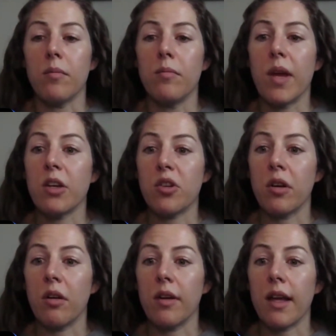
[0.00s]
make sure
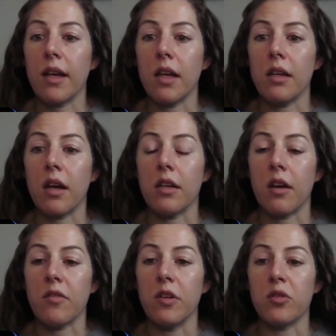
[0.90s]
you're getting
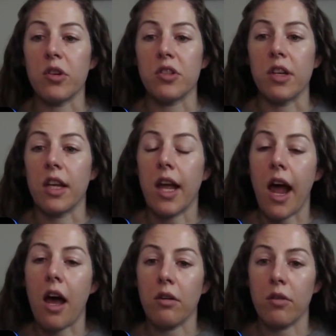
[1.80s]
enough nutrition and
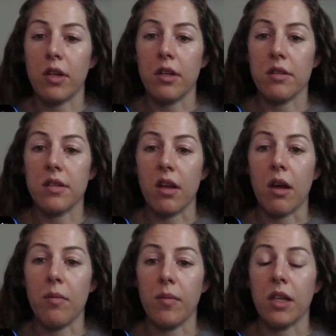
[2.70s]
calories
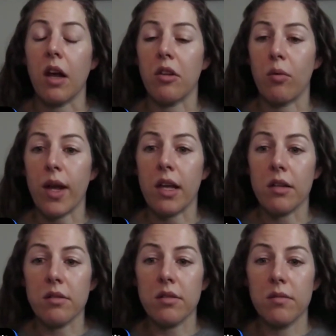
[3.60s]
in other
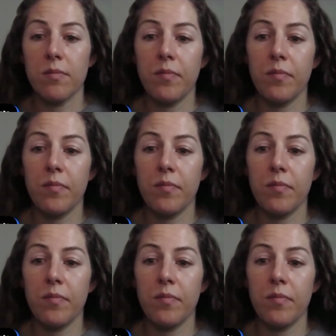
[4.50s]
ways.